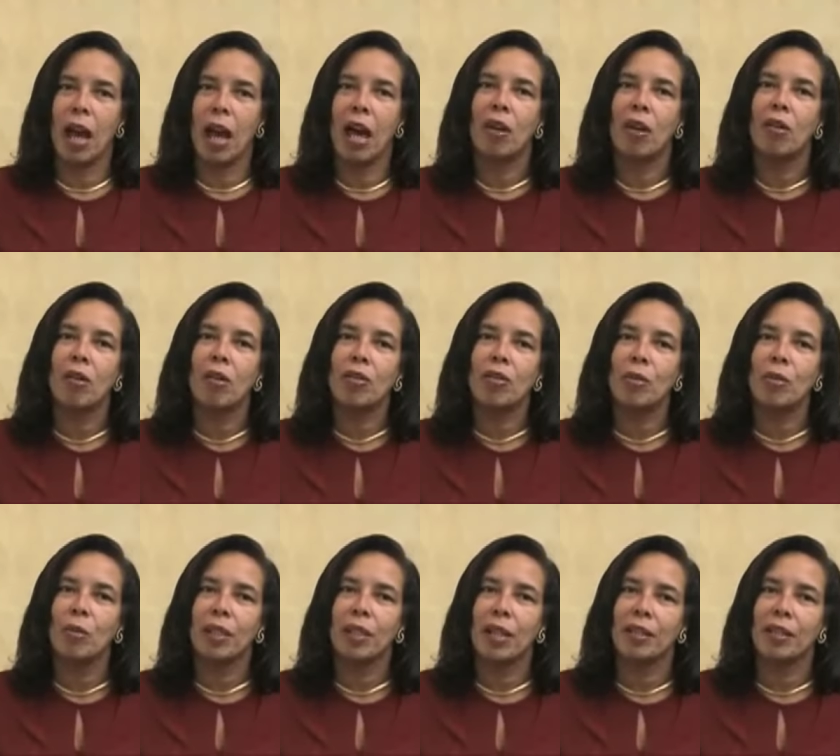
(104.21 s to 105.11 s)
And
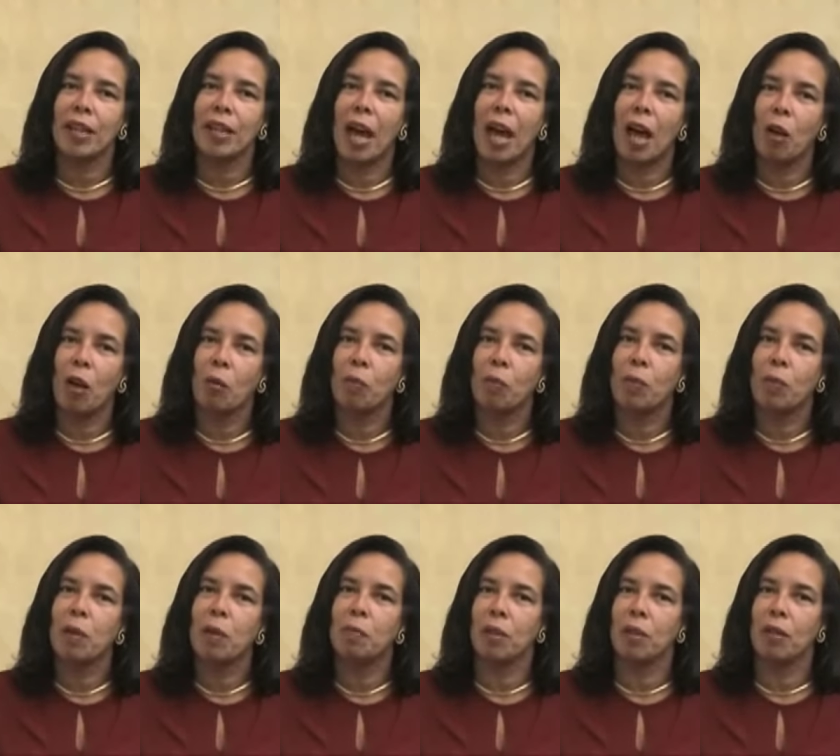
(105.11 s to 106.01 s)
also we get to help
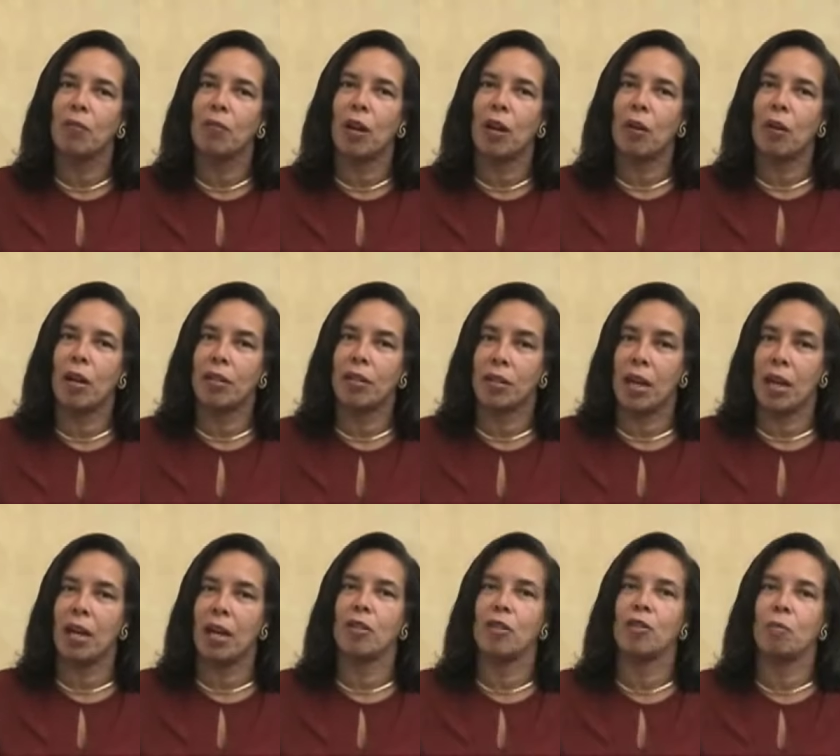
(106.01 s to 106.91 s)
people in very
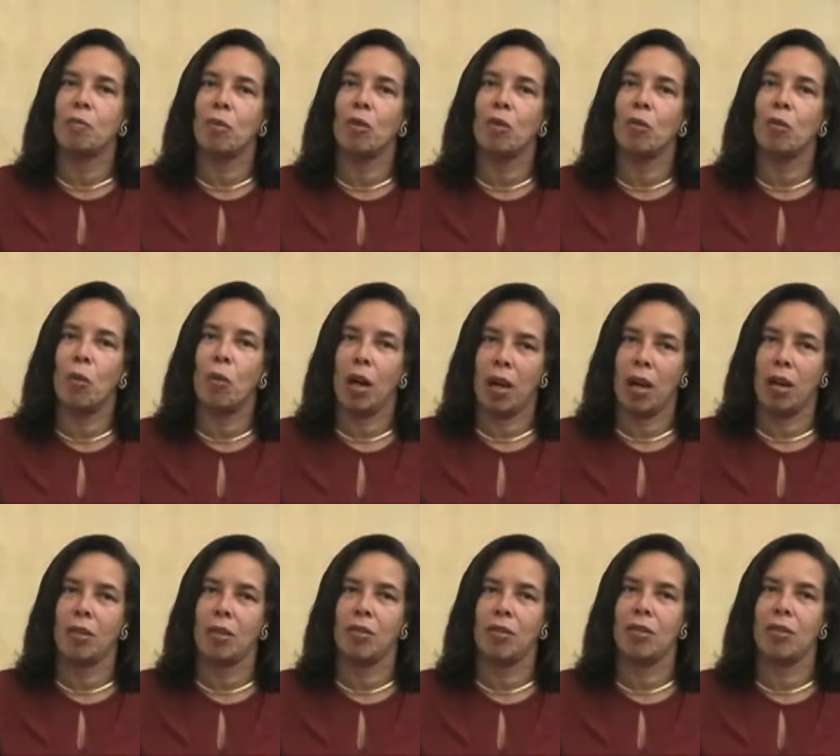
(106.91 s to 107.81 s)
tangible
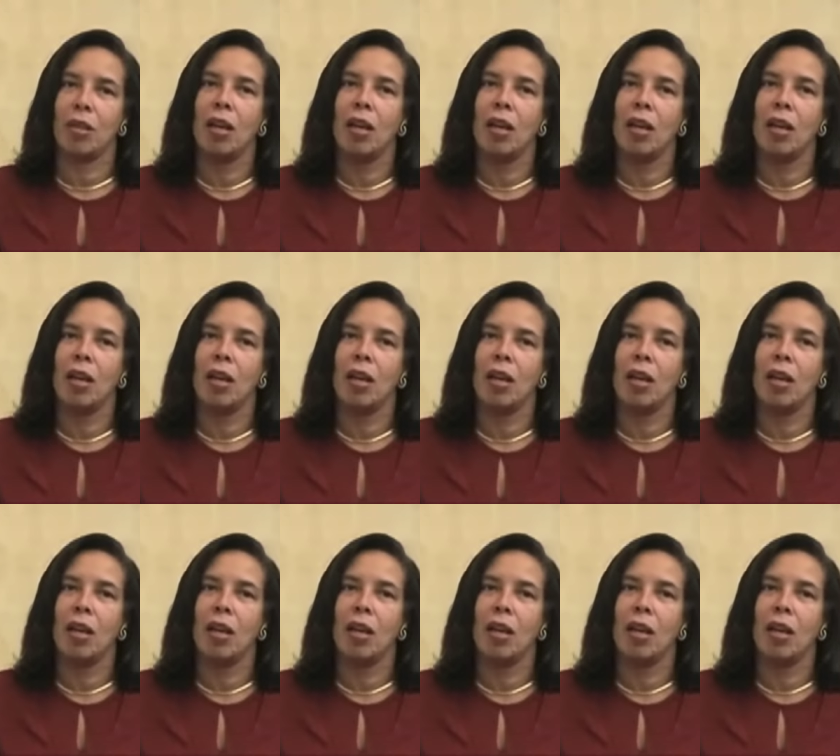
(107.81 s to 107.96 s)
ways.